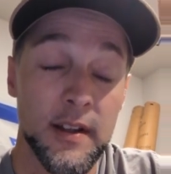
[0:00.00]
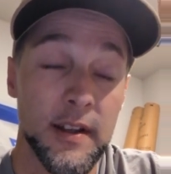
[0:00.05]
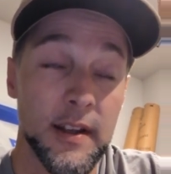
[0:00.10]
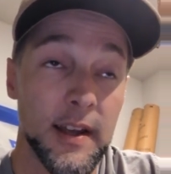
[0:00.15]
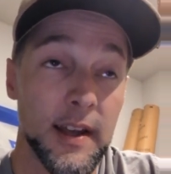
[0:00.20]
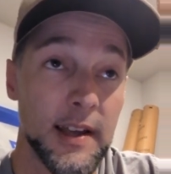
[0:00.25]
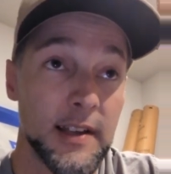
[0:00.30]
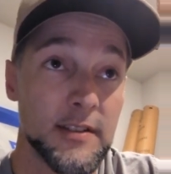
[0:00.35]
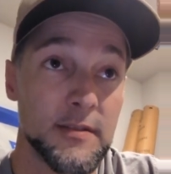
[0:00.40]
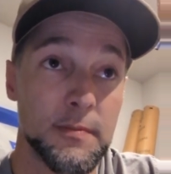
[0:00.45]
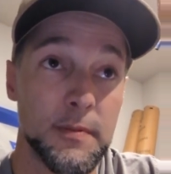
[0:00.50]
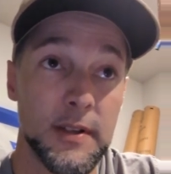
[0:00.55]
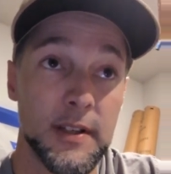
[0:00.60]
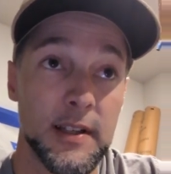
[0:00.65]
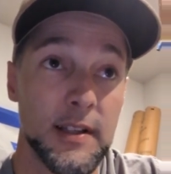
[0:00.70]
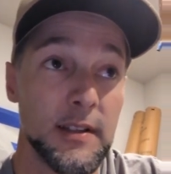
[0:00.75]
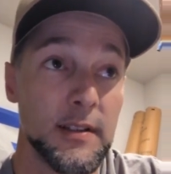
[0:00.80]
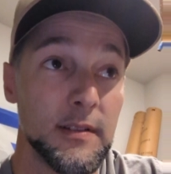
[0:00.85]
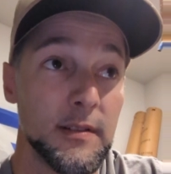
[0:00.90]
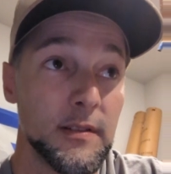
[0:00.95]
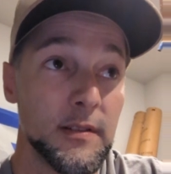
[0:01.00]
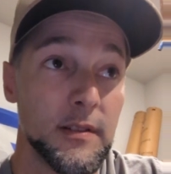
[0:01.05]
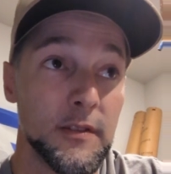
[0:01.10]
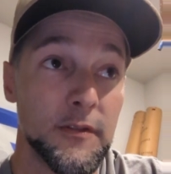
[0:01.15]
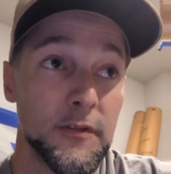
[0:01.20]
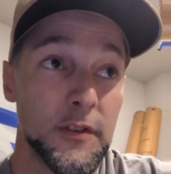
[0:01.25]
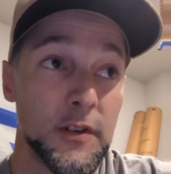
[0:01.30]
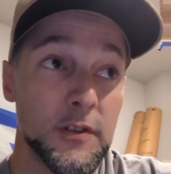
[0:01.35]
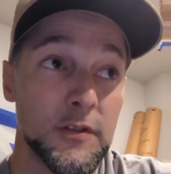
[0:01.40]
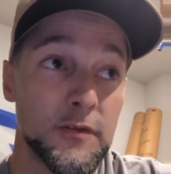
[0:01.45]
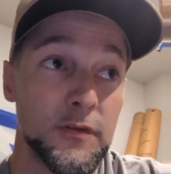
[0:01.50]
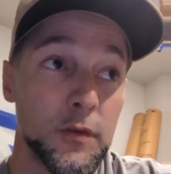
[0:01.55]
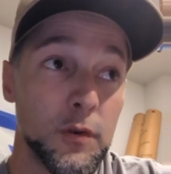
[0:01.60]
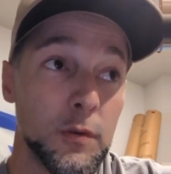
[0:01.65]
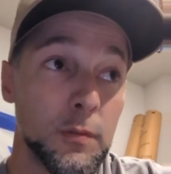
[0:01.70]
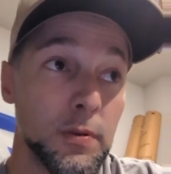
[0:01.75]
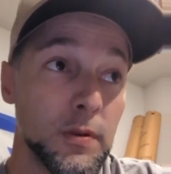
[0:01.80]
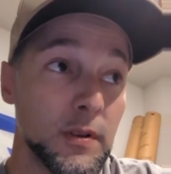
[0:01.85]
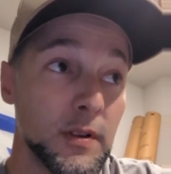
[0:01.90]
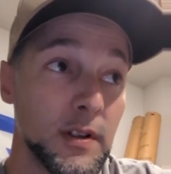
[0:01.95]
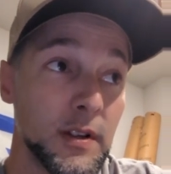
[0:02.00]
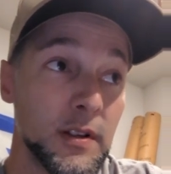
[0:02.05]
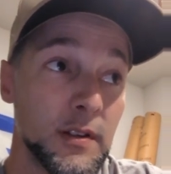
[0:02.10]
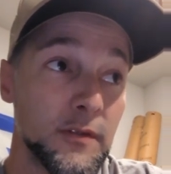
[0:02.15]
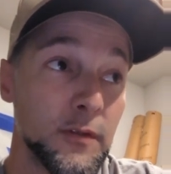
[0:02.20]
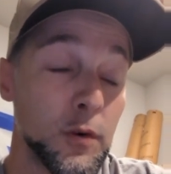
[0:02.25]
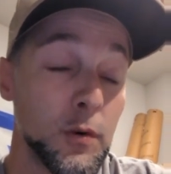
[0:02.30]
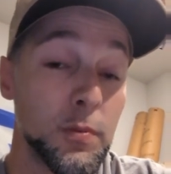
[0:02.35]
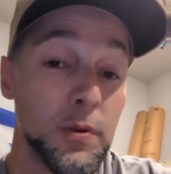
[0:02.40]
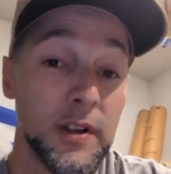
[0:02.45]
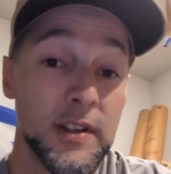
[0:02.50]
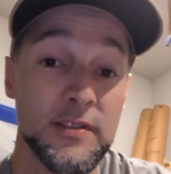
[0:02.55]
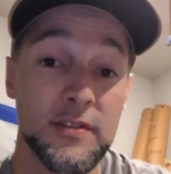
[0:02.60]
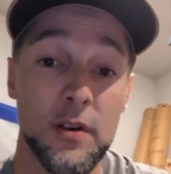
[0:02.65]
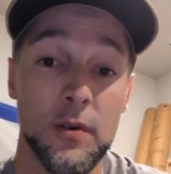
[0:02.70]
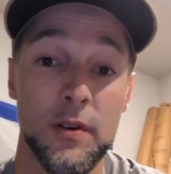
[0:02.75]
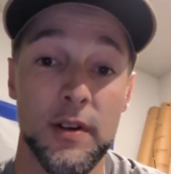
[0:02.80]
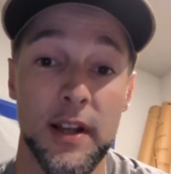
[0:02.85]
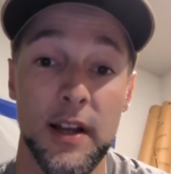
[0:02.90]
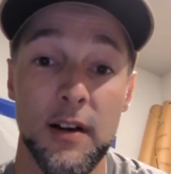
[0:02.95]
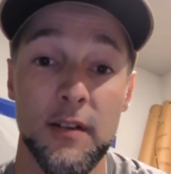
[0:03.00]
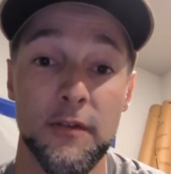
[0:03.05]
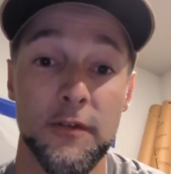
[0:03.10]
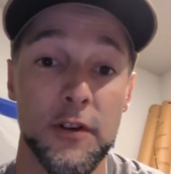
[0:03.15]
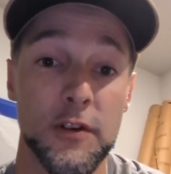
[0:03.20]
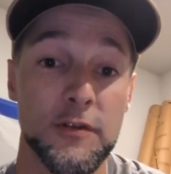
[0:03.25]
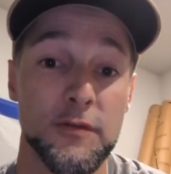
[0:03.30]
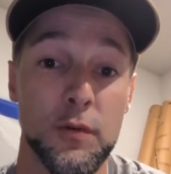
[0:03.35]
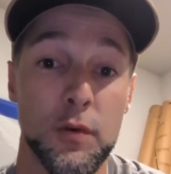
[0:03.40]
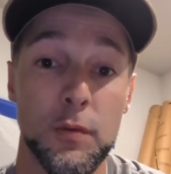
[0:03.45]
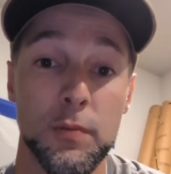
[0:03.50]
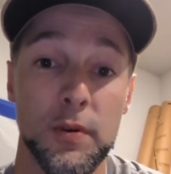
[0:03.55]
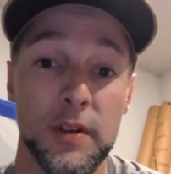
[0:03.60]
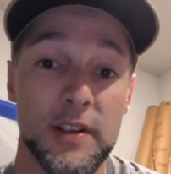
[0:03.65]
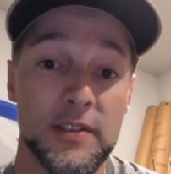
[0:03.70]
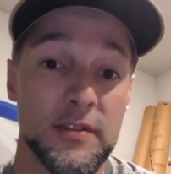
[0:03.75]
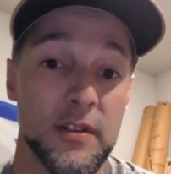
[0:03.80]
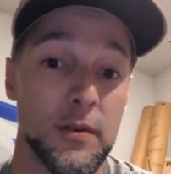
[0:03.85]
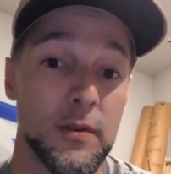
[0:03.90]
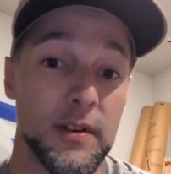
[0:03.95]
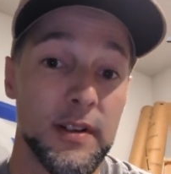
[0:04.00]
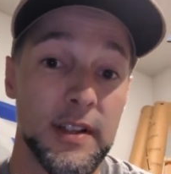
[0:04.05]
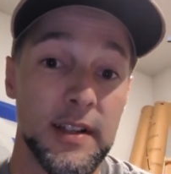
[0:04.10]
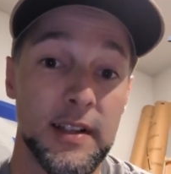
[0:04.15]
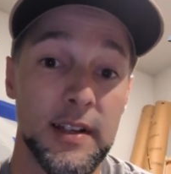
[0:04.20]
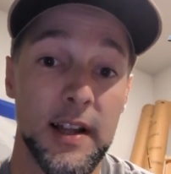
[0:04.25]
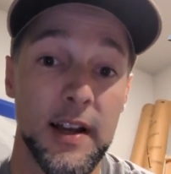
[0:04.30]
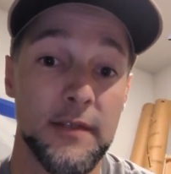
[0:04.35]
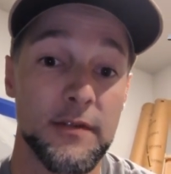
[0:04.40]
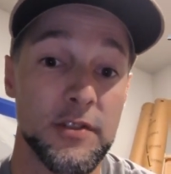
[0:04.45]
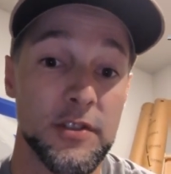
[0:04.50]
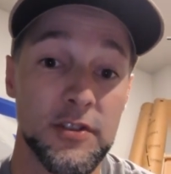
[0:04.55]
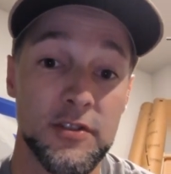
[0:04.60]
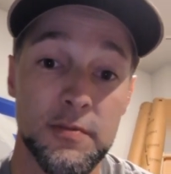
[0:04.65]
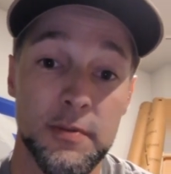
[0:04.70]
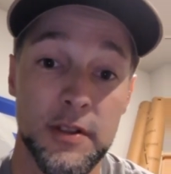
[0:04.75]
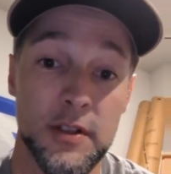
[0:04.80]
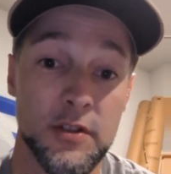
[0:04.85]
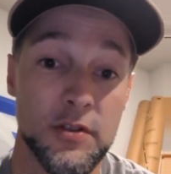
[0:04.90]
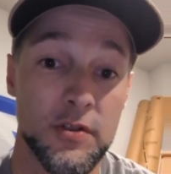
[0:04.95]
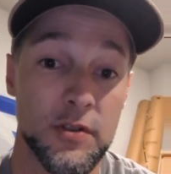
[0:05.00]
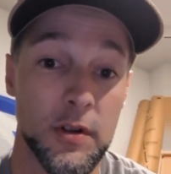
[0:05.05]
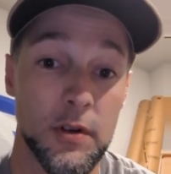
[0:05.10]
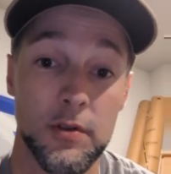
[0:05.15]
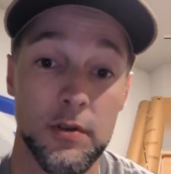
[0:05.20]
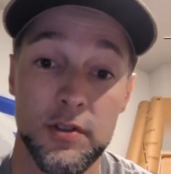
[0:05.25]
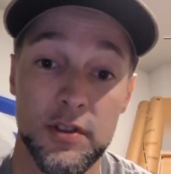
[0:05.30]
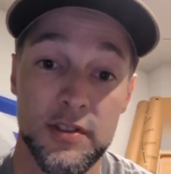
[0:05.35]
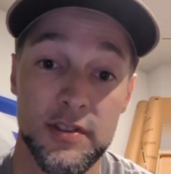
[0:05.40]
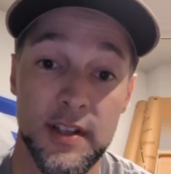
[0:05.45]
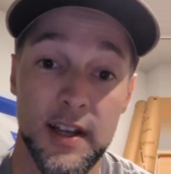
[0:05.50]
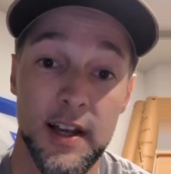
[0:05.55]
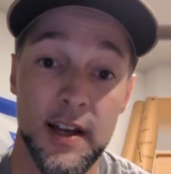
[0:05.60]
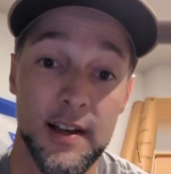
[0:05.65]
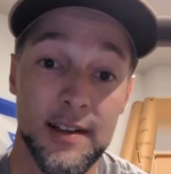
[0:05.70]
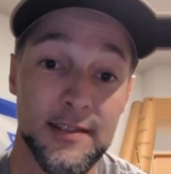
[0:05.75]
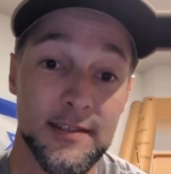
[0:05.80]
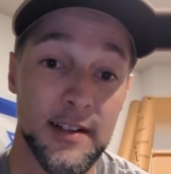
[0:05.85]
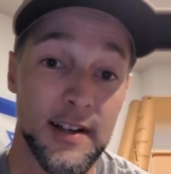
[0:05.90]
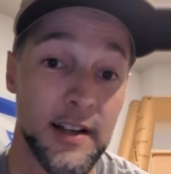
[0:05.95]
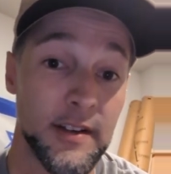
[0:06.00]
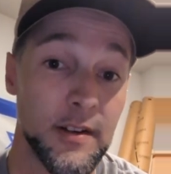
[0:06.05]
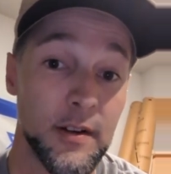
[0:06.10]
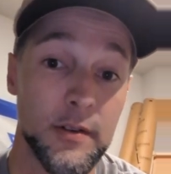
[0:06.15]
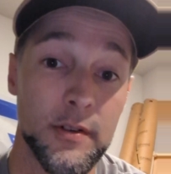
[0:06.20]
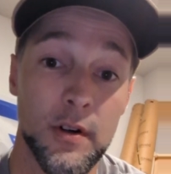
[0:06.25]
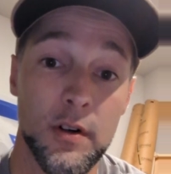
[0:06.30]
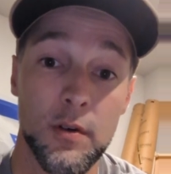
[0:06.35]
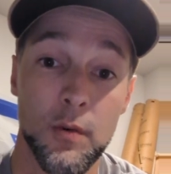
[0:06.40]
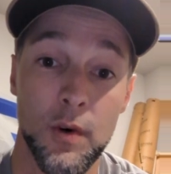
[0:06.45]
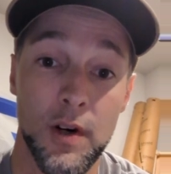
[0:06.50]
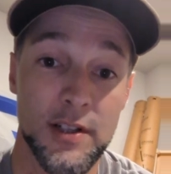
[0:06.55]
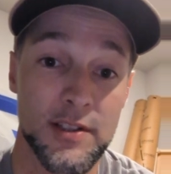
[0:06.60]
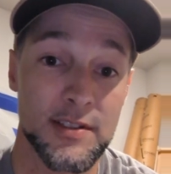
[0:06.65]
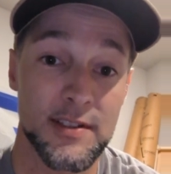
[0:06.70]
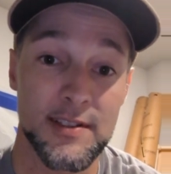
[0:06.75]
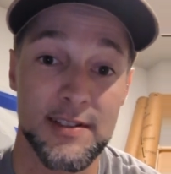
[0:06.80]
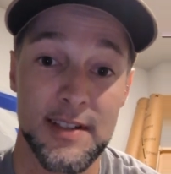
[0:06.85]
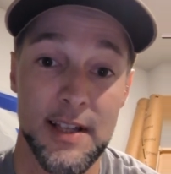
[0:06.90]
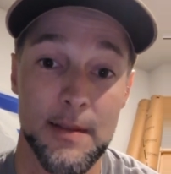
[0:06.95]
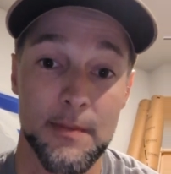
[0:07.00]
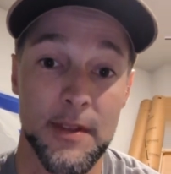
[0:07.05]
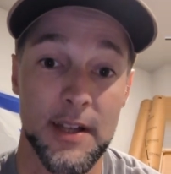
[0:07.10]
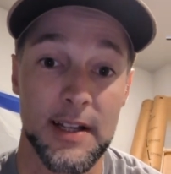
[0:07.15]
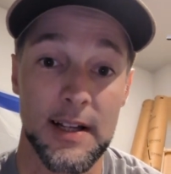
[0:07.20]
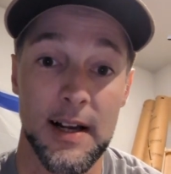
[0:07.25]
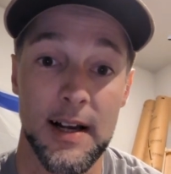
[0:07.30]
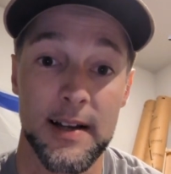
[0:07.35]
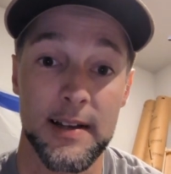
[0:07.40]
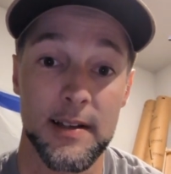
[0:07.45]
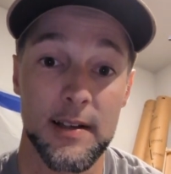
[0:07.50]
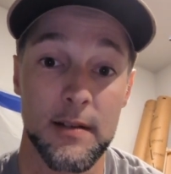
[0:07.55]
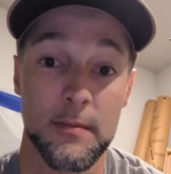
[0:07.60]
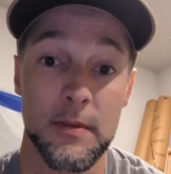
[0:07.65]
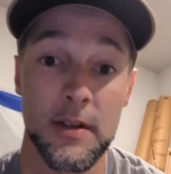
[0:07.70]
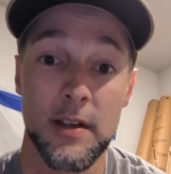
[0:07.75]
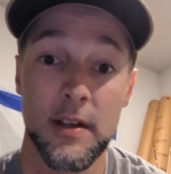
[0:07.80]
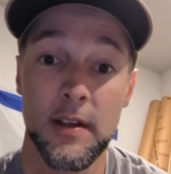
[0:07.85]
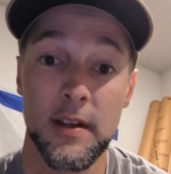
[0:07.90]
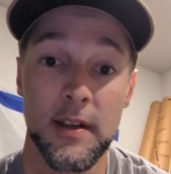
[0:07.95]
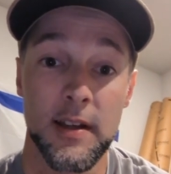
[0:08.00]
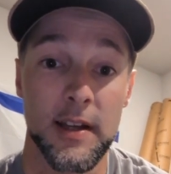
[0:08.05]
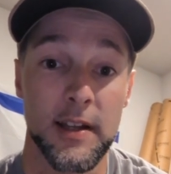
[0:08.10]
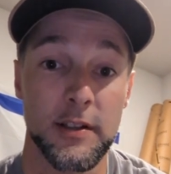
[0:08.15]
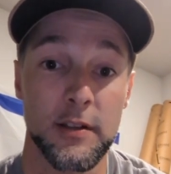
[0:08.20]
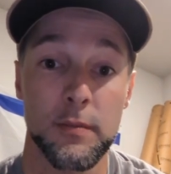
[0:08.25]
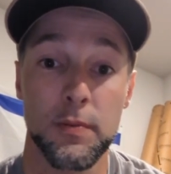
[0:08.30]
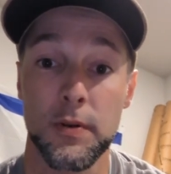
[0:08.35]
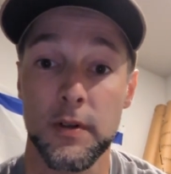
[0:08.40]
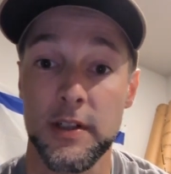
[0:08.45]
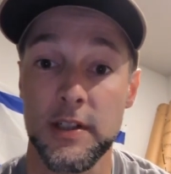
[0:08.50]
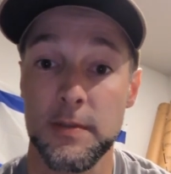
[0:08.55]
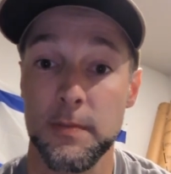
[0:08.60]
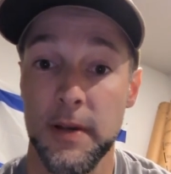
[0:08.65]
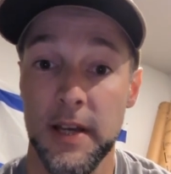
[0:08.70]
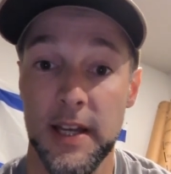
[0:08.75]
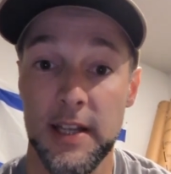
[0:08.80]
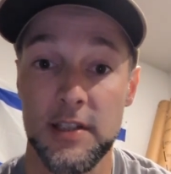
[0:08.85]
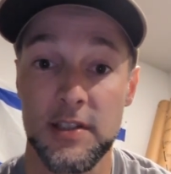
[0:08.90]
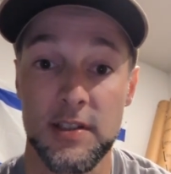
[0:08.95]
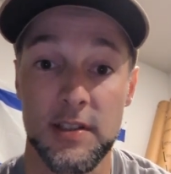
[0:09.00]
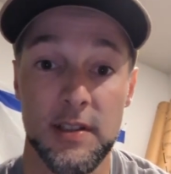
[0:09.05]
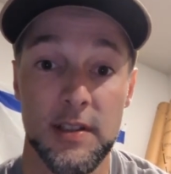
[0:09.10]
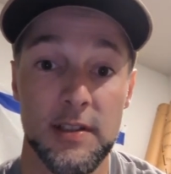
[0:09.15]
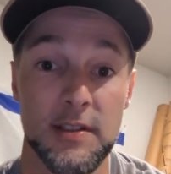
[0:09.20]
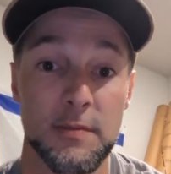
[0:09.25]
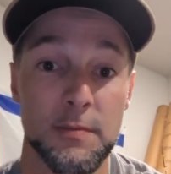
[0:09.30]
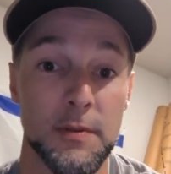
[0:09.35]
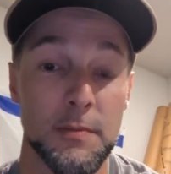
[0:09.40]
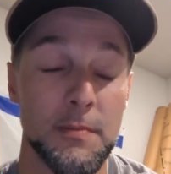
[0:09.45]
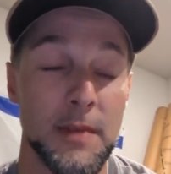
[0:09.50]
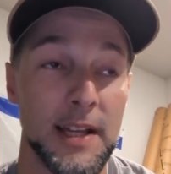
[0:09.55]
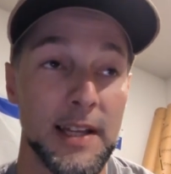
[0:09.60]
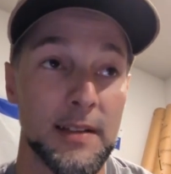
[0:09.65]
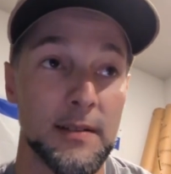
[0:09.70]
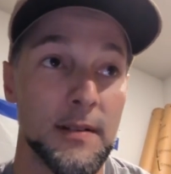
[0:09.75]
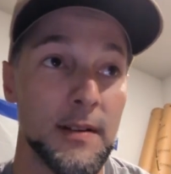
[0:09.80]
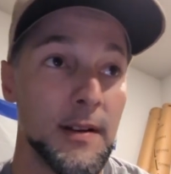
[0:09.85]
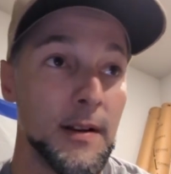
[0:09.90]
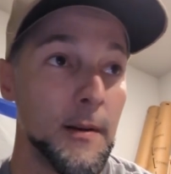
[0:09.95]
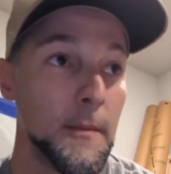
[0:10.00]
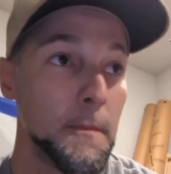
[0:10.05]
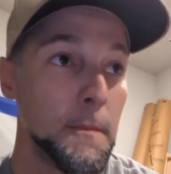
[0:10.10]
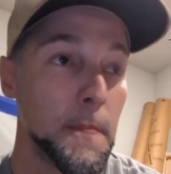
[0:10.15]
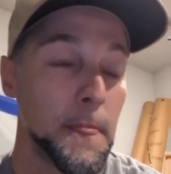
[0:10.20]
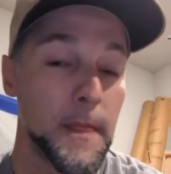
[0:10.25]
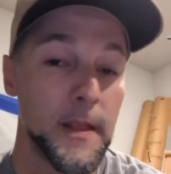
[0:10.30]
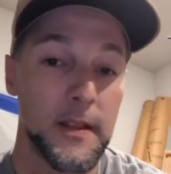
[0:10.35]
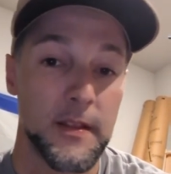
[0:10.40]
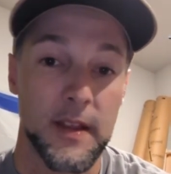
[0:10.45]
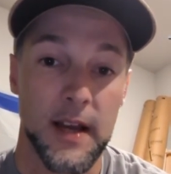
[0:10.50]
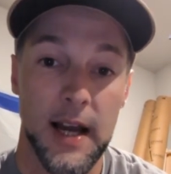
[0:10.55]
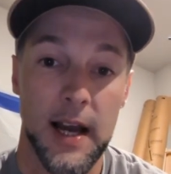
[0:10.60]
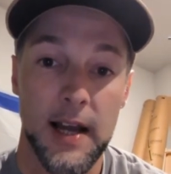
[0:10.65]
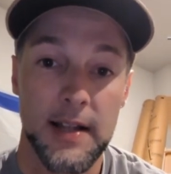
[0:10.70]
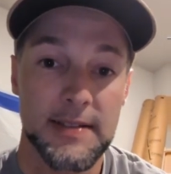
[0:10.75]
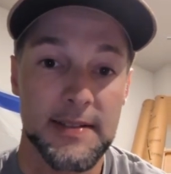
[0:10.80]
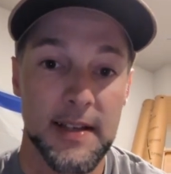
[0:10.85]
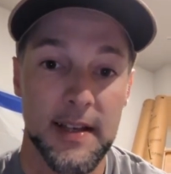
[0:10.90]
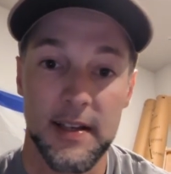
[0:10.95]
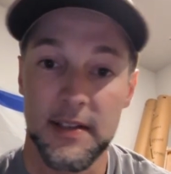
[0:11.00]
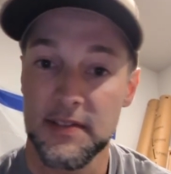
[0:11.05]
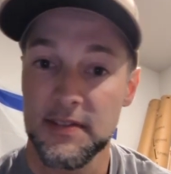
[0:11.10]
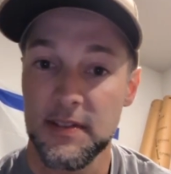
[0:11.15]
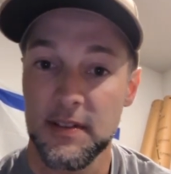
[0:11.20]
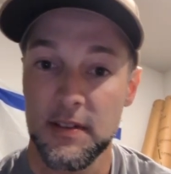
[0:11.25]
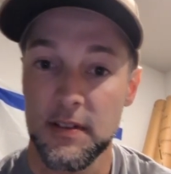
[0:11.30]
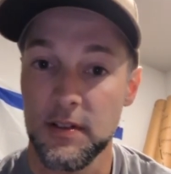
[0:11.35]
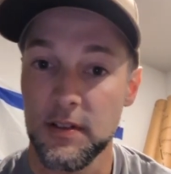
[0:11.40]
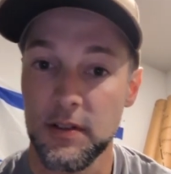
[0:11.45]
has been the first four plays going out and first 4 plays going in have just been atrocious, guys. And I know y'all are watching the same thing I am, and you preach patience, but man, the eye test,